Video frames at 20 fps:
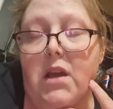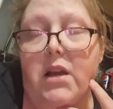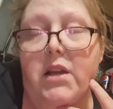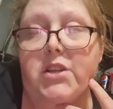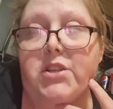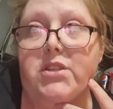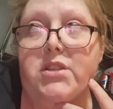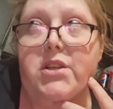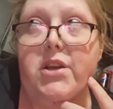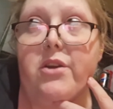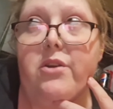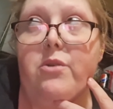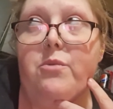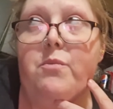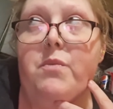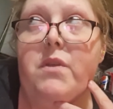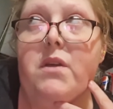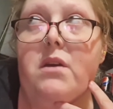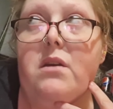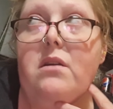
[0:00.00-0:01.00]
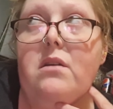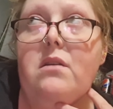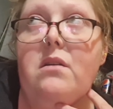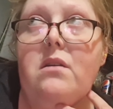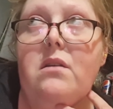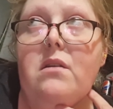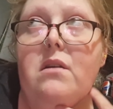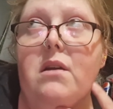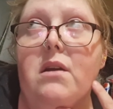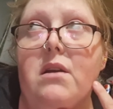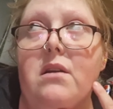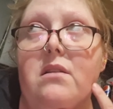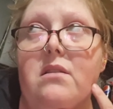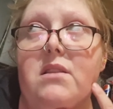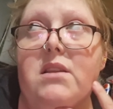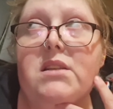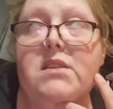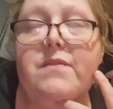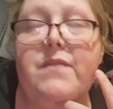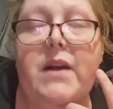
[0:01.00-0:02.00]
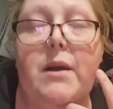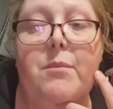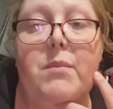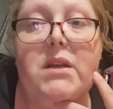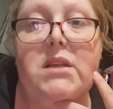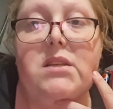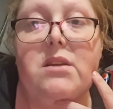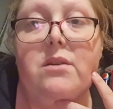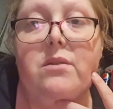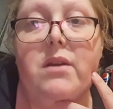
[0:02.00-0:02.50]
I just hope that this family's